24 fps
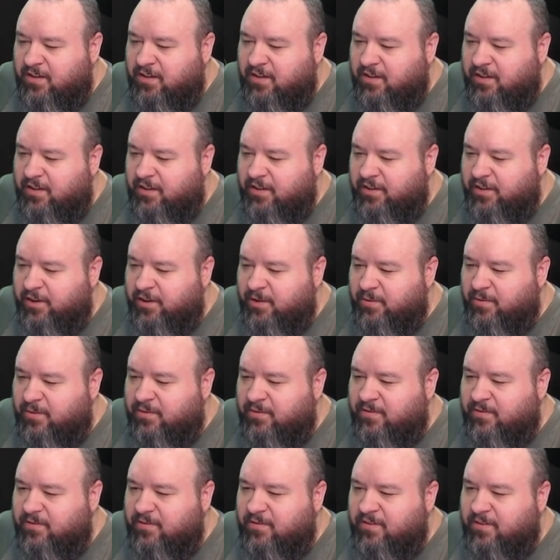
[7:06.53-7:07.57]
Although,
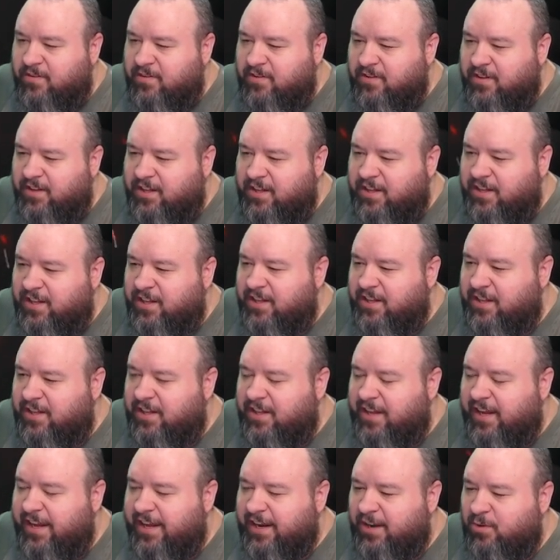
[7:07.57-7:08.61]

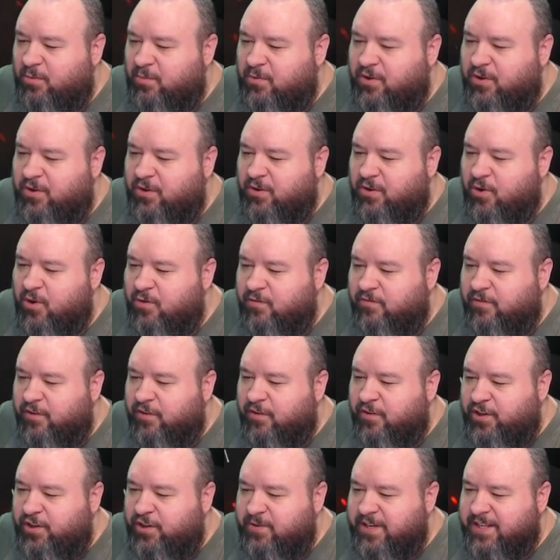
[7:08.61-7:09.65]
I don't want to
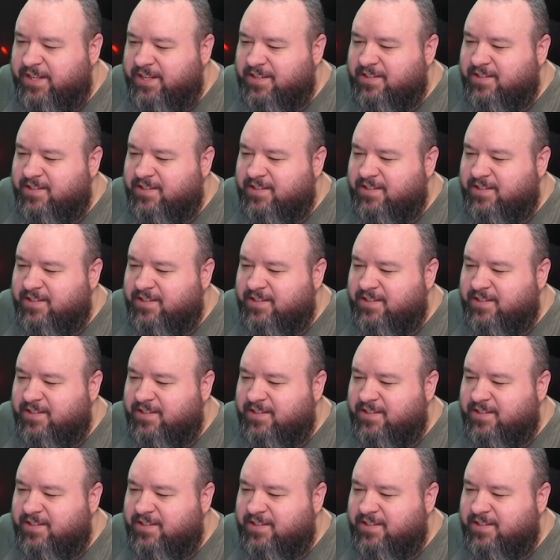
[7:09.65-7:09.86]
overdo it.